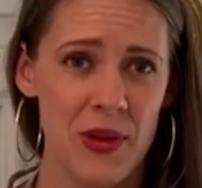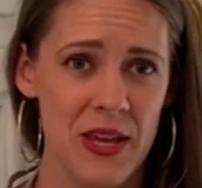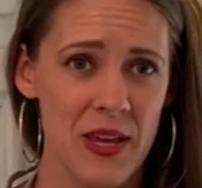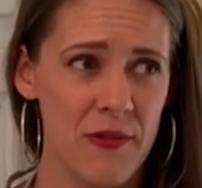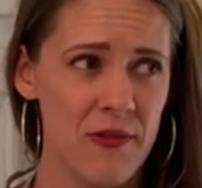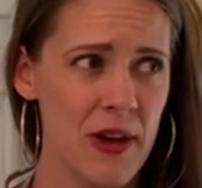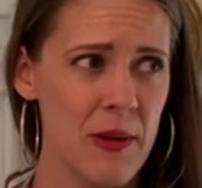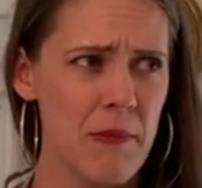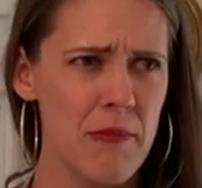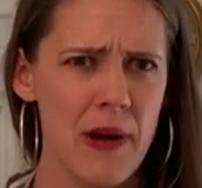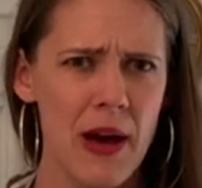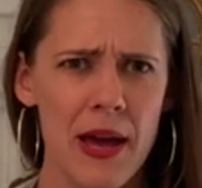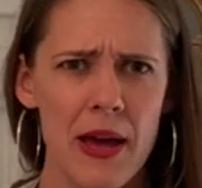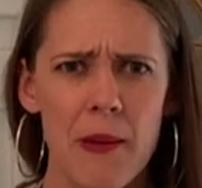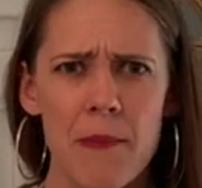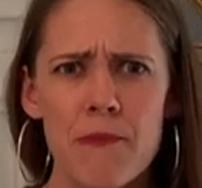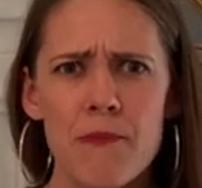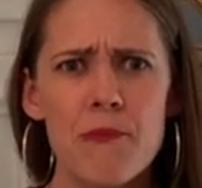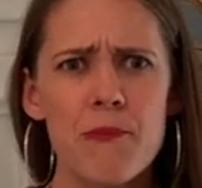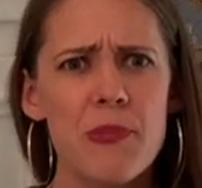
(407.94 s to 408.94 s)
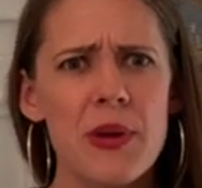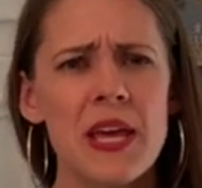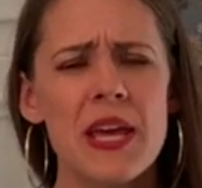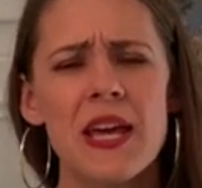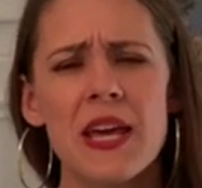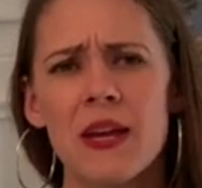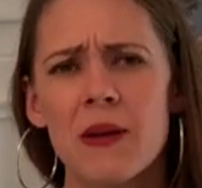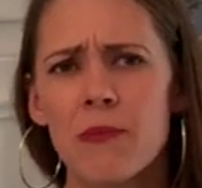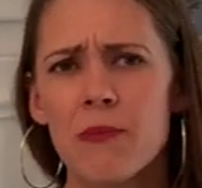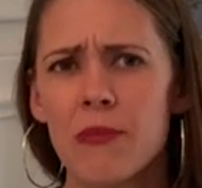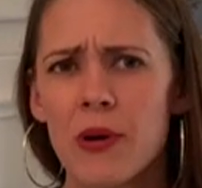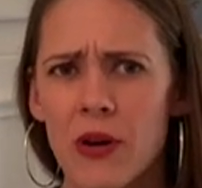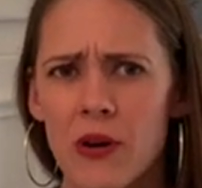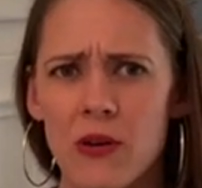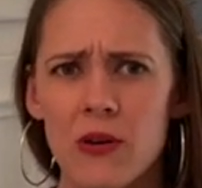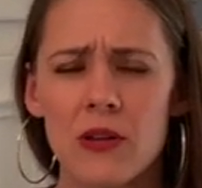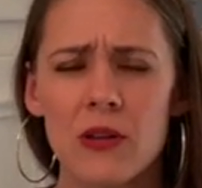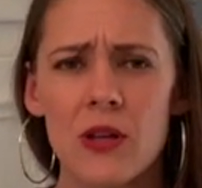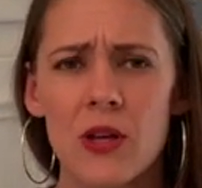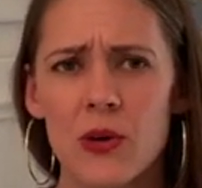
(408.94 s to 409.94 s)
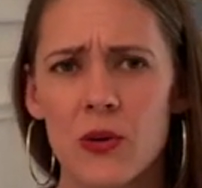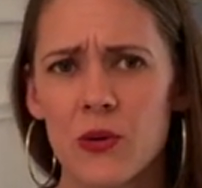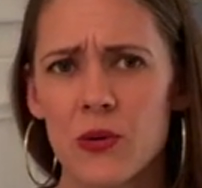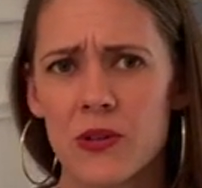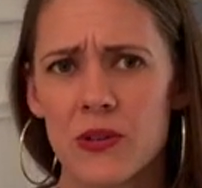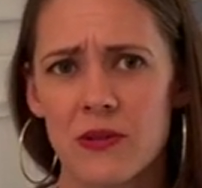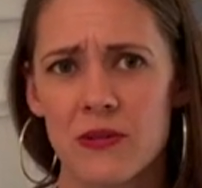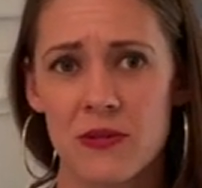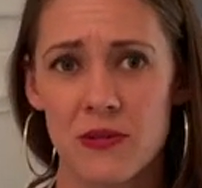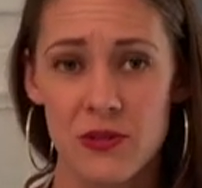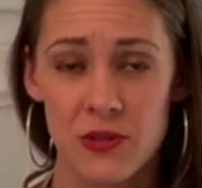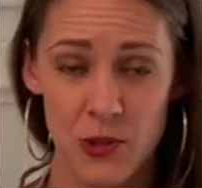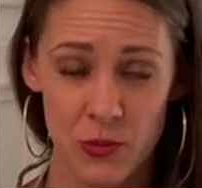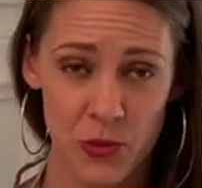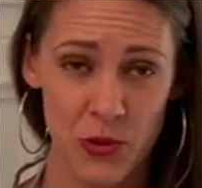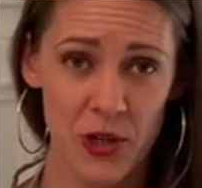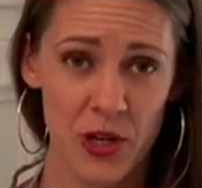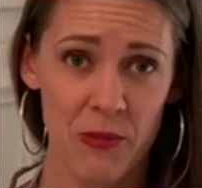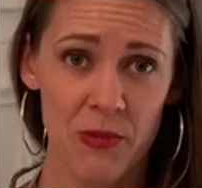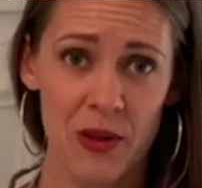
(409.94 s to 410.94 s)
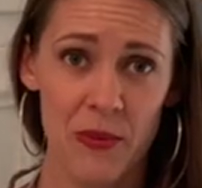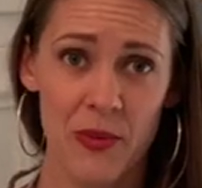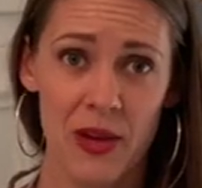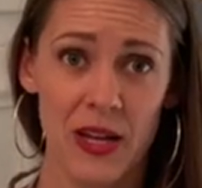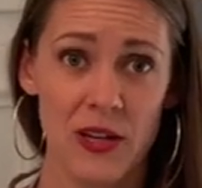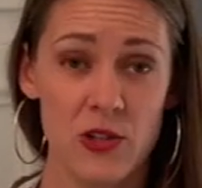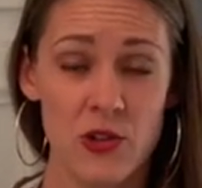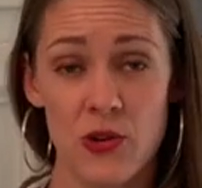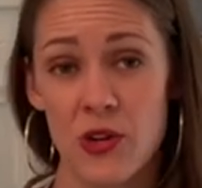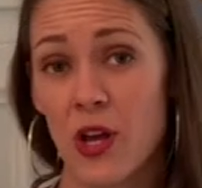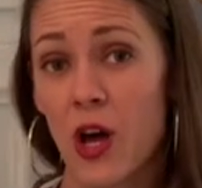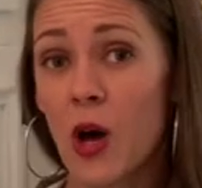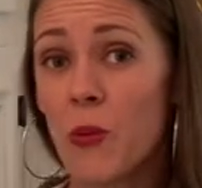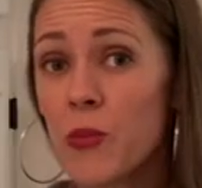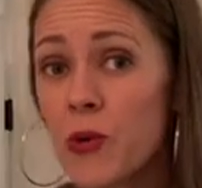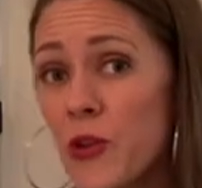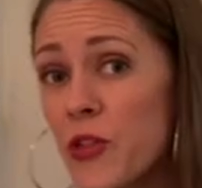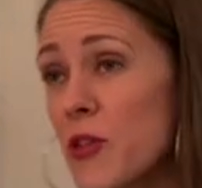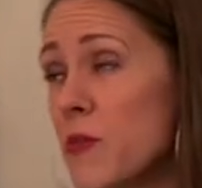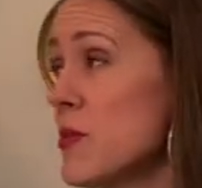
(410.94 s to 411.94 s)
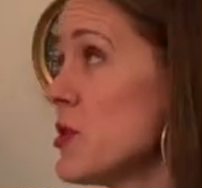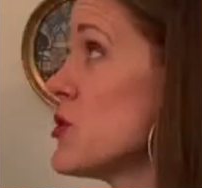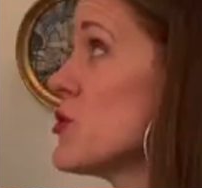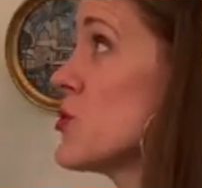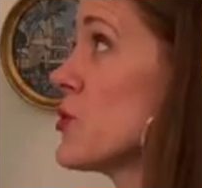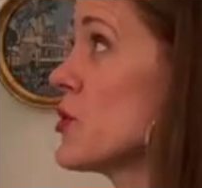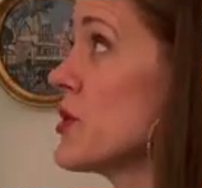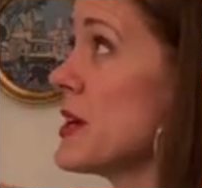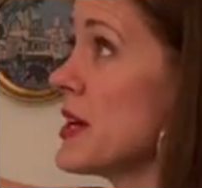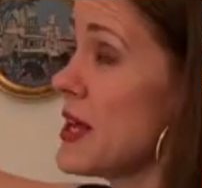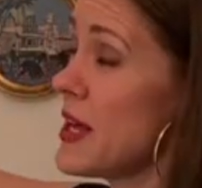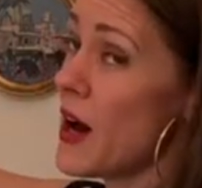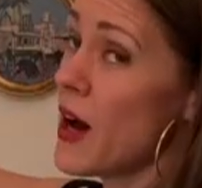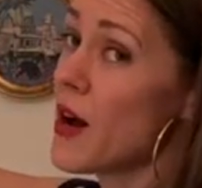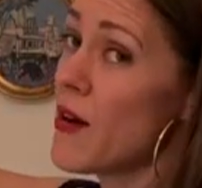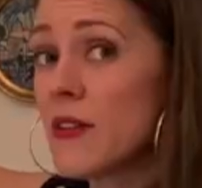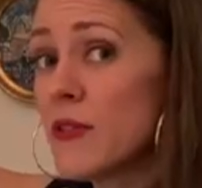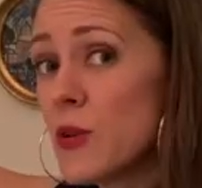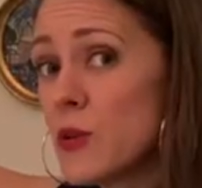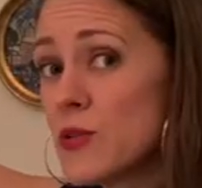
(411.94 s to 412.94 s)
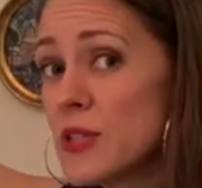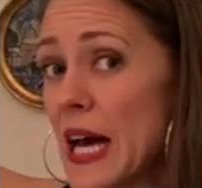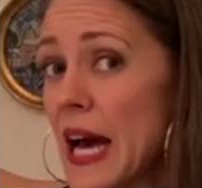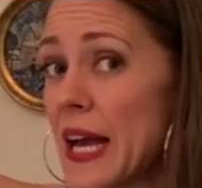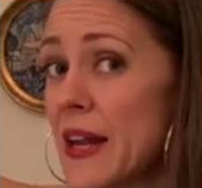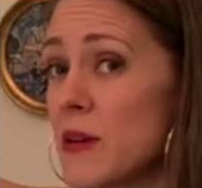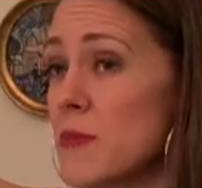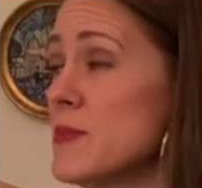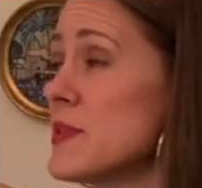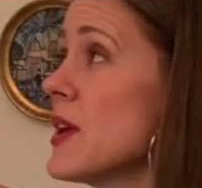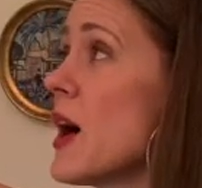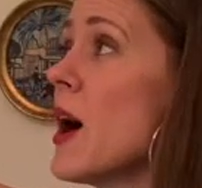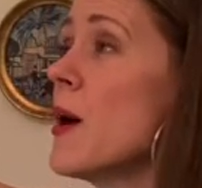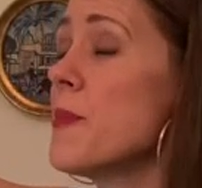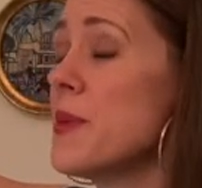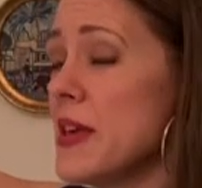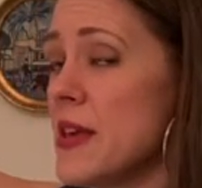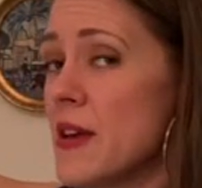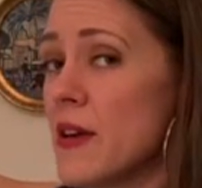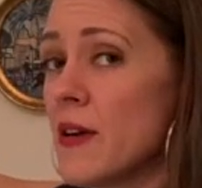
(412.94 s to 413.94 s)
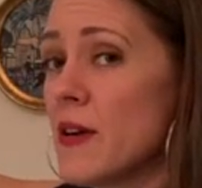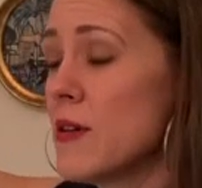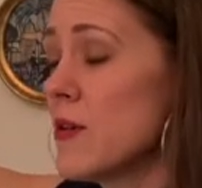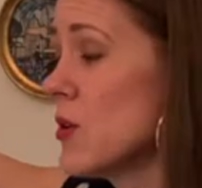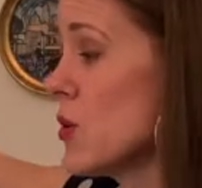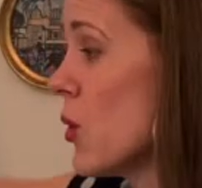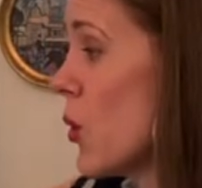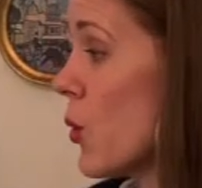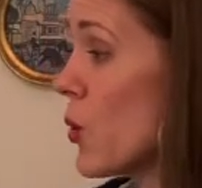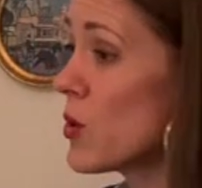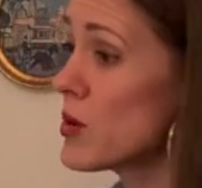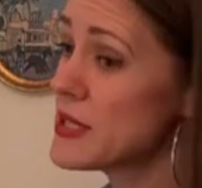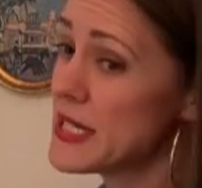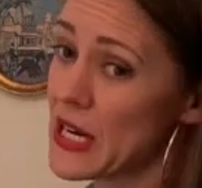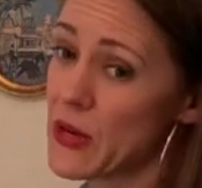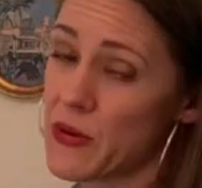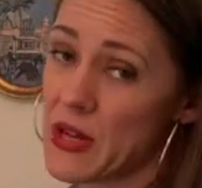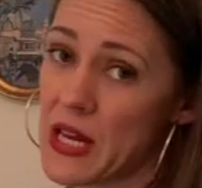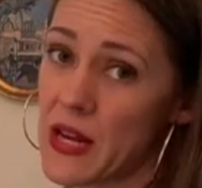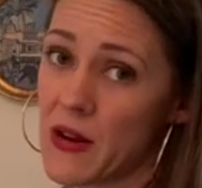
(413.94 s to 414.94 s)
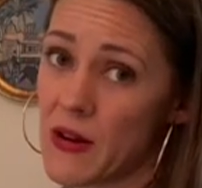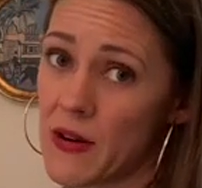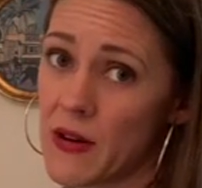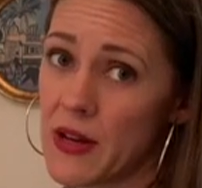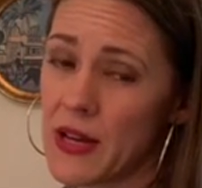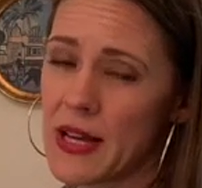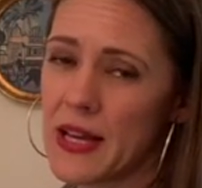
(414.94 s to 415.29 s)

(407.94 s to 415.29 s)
if I buy a big bulk load to put in my pantry, I'll put the majority of those items up here or down here.